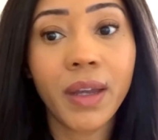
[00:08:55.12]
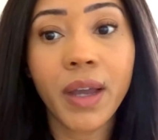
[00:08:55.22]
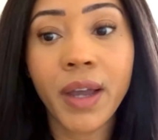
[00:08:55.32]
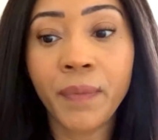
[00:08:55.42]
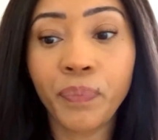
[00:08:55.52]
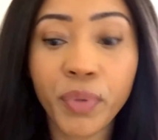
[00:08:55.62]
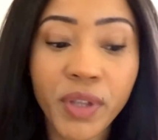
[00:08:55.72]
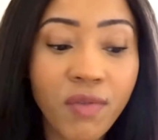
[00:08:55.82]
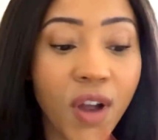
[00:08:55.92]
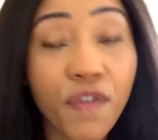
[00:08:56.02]

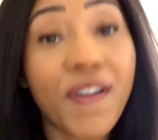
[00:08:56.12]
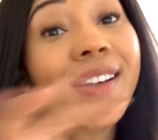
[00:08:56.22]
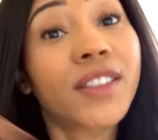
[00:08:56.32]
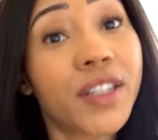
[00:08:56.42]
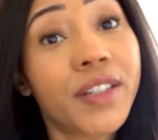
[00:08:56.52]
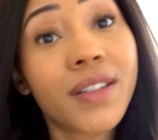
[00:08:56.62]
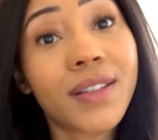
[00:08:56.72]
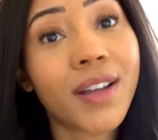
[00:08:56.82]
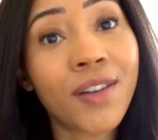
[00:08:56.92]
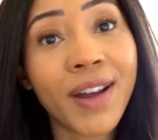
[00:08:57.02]
But there are
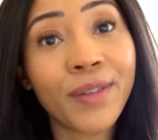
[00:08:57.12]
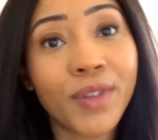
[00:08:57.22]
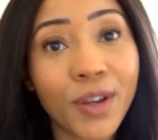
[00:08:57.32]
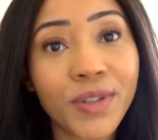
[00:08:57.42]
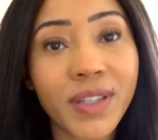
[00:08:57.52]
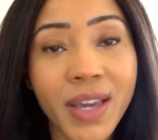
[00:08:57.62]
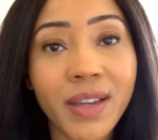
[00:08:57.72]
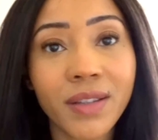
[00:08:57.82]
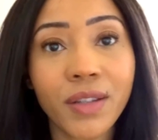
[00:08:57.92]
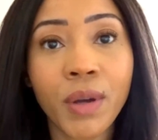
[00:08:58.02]
factors around those
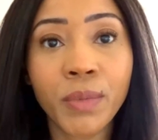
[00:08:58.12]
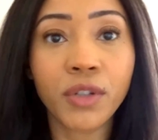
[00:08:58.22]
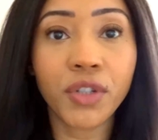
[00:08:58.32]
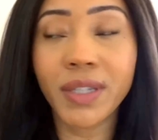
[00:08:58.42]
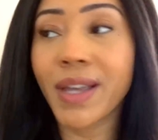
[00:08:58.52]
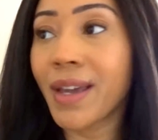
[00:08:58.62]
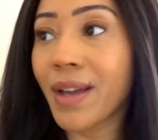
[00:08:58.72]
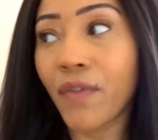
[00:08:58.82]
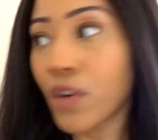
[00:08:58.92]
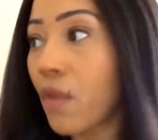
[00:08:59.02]
things. So I'm not just saying
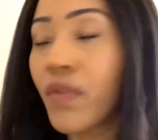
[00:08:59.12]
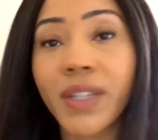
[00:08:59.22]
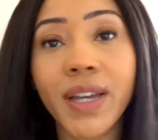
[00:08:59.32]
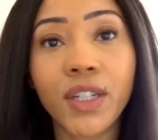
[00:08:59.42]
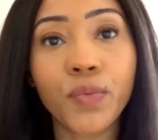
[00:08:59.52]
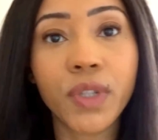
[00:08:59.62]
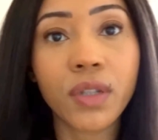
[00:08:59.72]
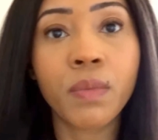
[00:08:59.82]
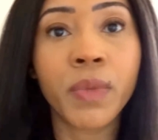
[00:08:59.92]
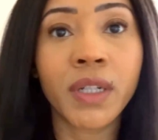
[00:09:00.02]
have a conversation with
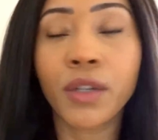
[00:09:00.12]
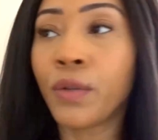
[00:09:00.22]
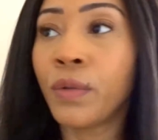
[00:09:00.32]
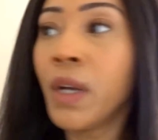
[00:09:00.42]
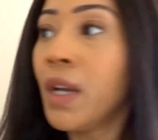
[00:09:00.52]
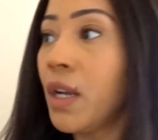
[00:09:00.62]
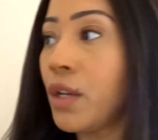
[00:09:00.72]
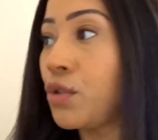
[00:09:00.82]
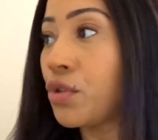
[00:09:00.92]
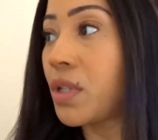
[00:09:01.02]
somebody who
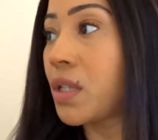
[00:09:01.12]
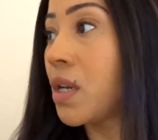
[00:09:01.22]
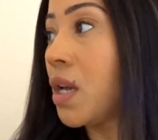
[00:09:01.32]
just